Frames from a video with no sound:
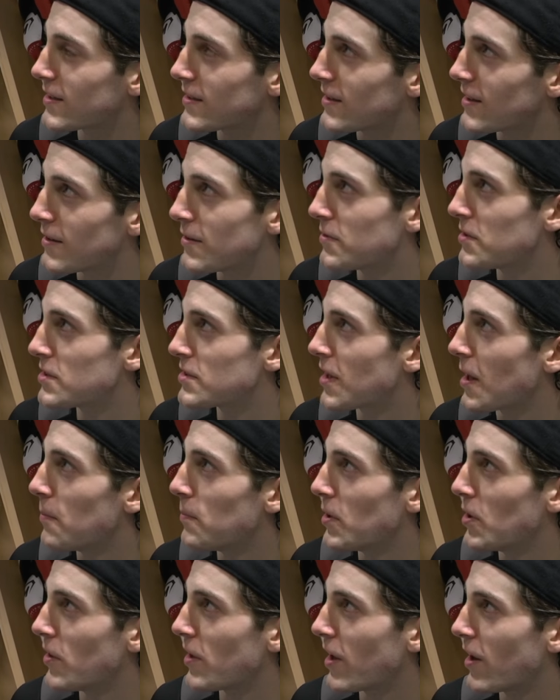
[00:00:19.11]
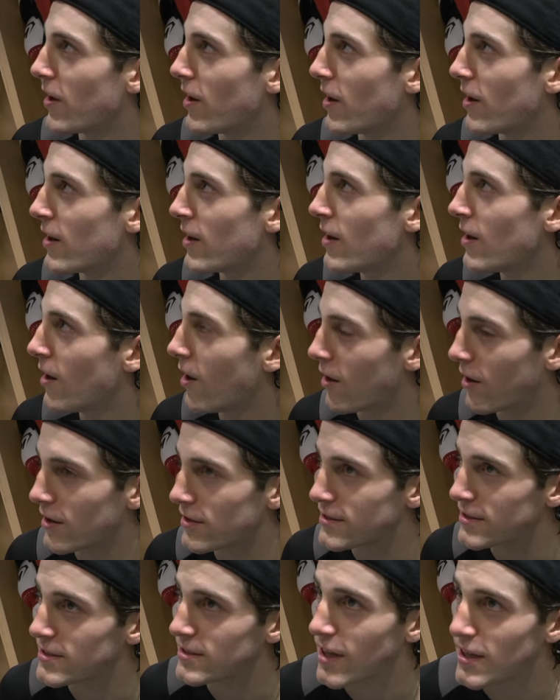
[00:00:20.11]
and we just kept building on our
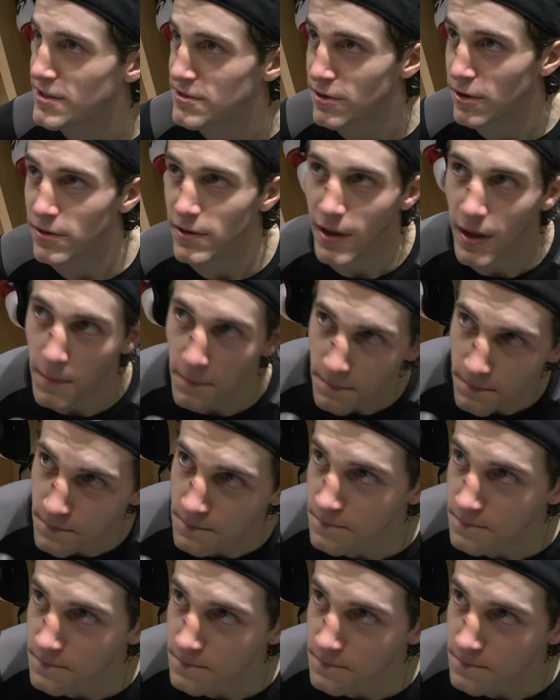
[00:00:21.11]
success throughout the game.